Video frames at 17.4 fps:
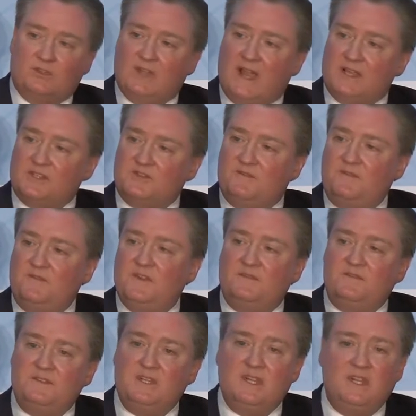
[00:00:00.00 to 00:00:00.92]
last
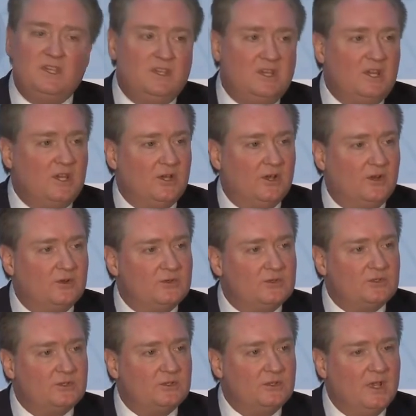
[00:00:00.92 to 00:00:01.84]
15
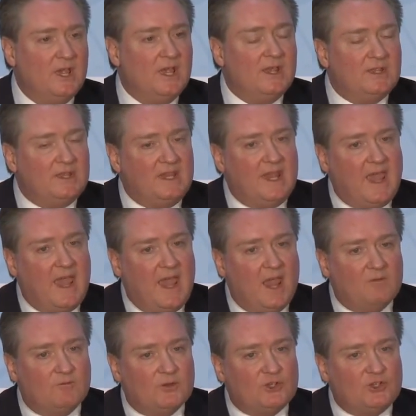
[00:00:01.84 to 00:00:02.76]
years, the
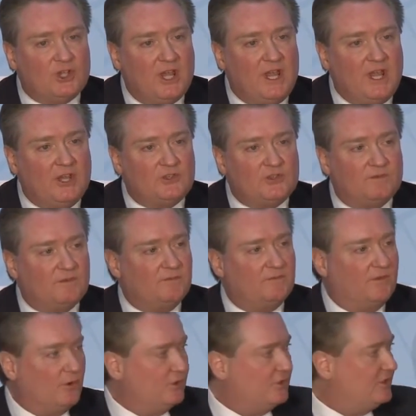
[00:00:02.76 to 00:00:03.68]
average age of a
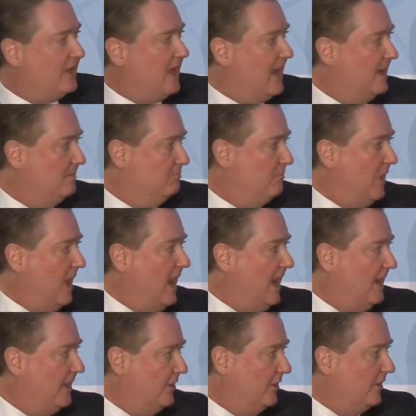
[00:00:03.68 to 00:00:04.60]
first-time
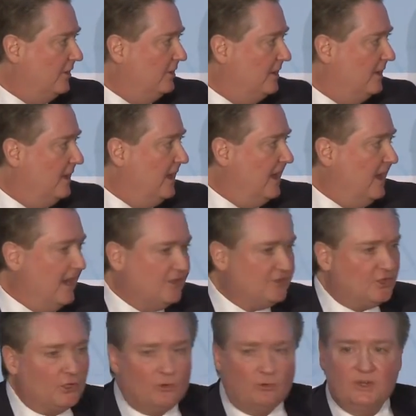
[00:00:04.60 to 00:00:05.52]
buyer
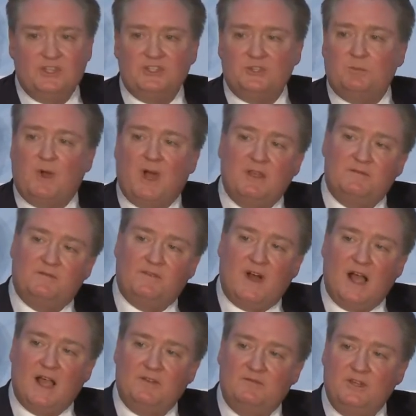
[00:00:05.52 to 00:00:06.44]
has increased by
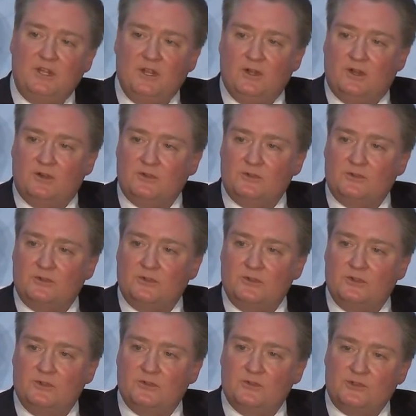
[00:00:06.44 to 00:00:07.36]
5 years.
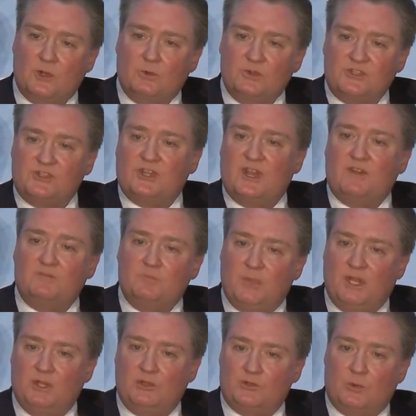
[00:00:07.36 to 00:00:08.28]
So instead of
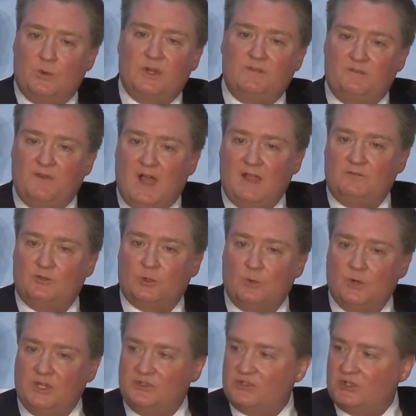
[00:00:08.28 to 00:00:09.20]
being 25,
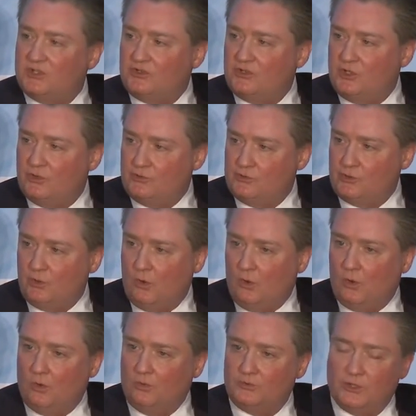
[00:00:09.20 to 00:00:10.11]
26 years
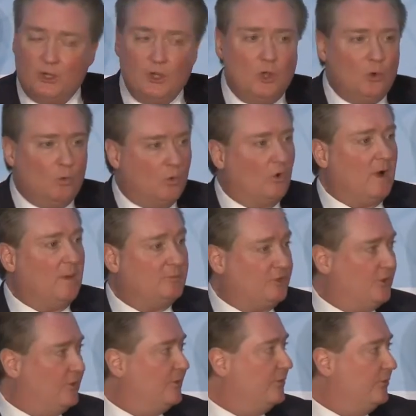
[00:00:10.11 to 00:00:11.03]
old, we're
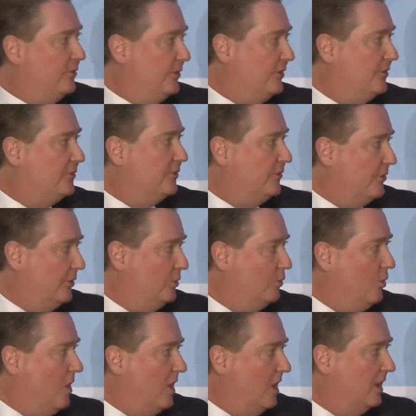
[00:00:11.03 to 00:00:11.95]
up to 30,
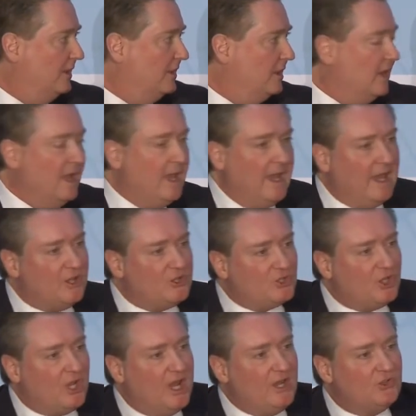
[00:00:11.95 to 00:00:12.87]
31. It
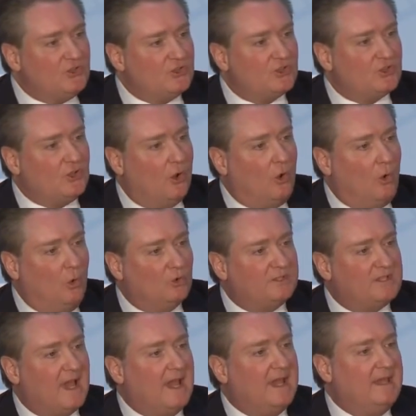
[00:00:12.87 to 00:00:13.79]
changes the whole
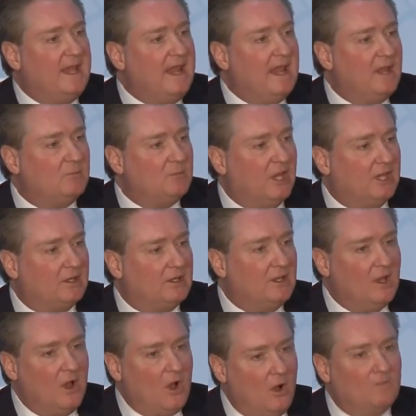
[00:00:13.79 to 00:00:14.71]

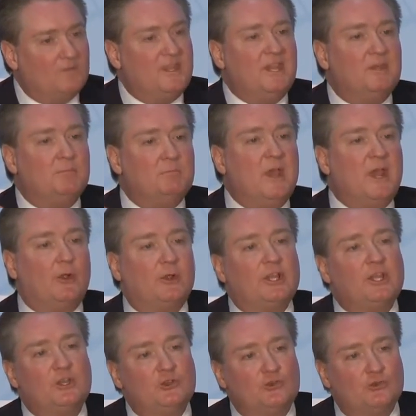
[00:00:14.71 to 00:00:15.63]
dynamic of the
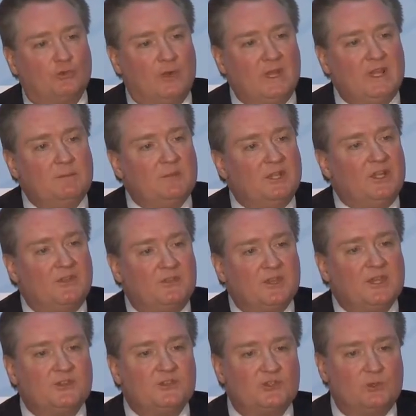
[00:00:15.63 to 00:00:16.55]
American dream and the
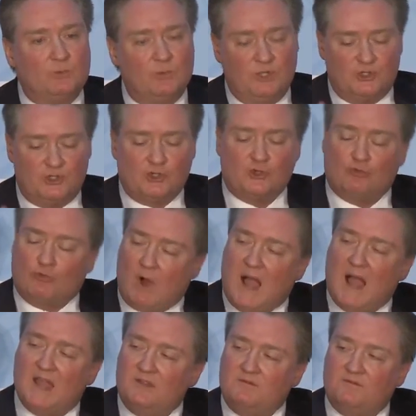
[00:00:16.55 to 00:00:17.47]
things that we
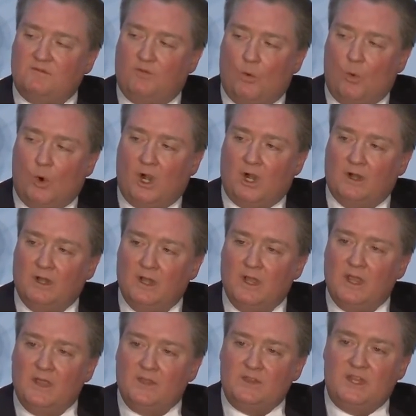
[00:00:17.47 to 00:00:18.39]
strive for.
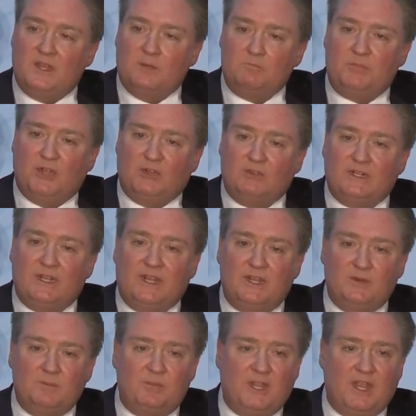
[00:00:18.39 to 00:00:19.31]
The
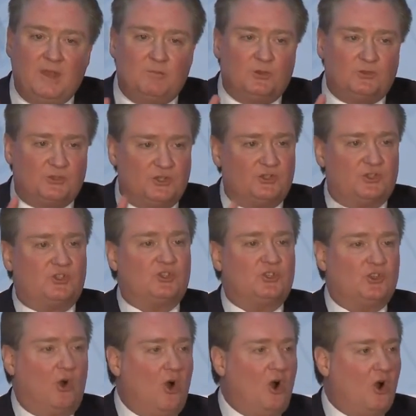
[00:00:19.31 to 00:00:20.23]
ability to be able to
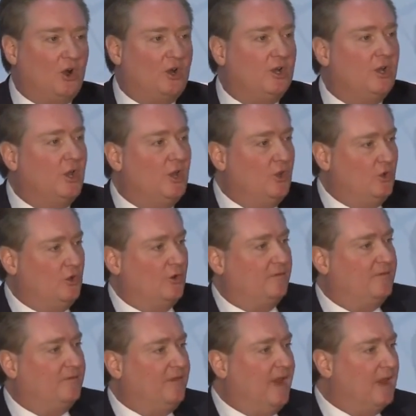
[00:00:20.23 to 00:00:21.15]
start your
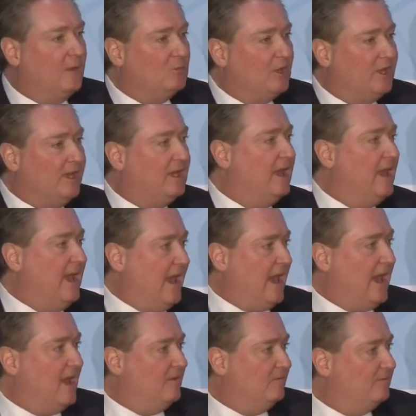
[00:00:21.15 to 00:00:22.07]
family,
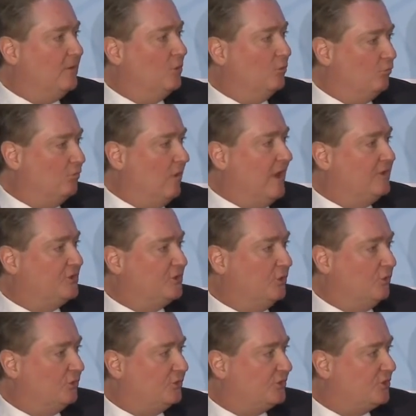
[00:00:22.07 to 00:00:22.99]
have
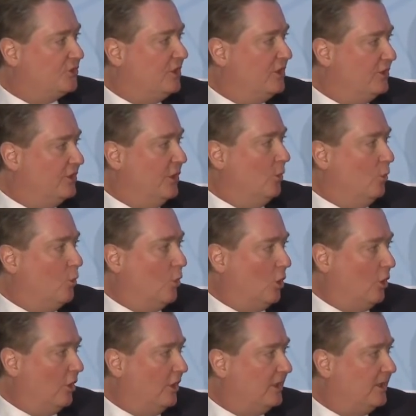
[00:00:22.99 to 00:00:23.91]
rentals that
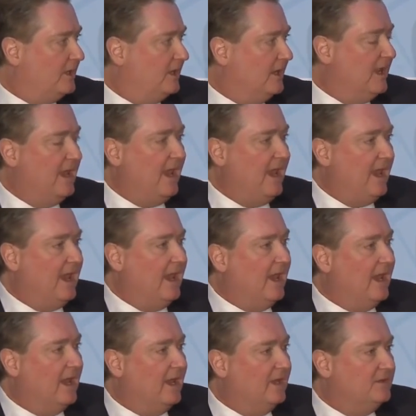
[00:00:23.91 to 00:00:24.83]
work,
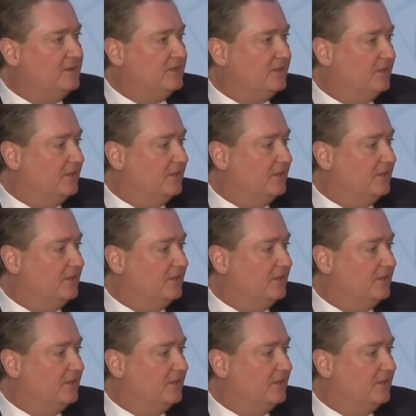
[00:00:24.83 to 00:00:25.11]
and